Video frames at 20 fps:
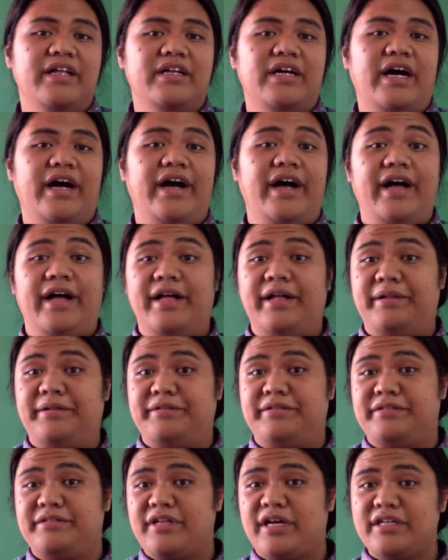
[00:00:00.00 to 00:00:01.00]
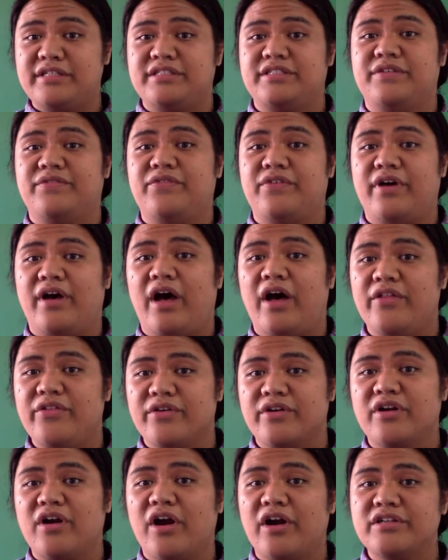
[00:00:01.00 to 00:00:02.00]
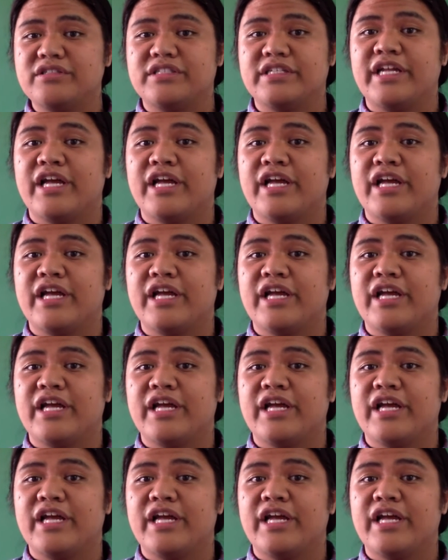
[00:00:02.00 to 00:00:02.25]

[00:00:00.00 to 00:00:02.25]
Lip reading: lots of other cards